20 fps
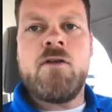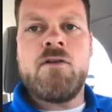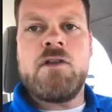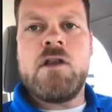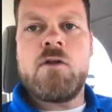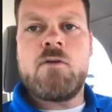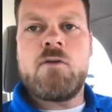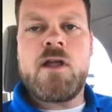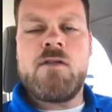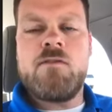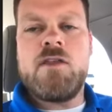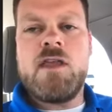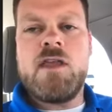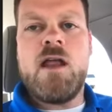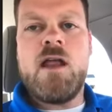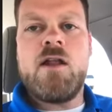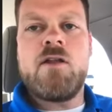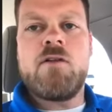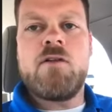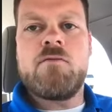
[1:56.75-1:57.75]
You don't have to get
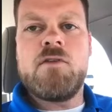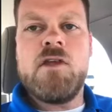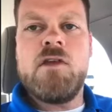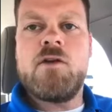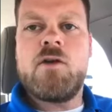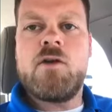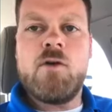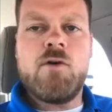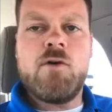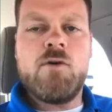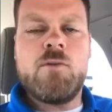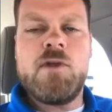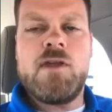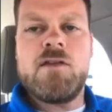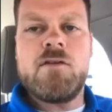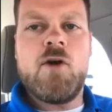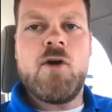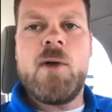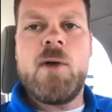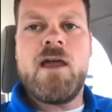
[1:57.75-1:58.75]
out of your vehicle. We
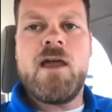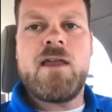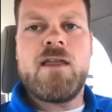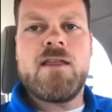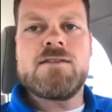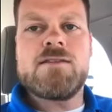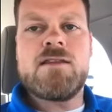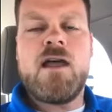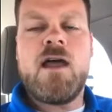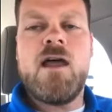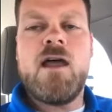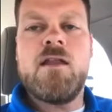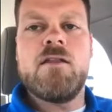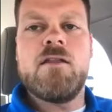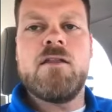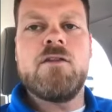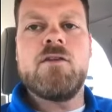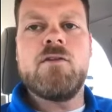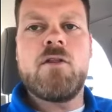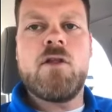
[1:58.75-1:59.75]
go back inside
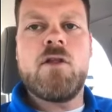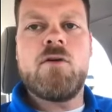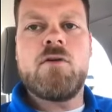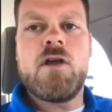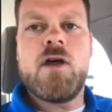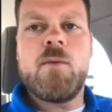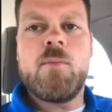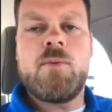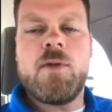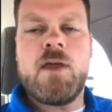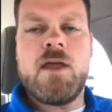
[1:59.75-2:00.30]
and you load up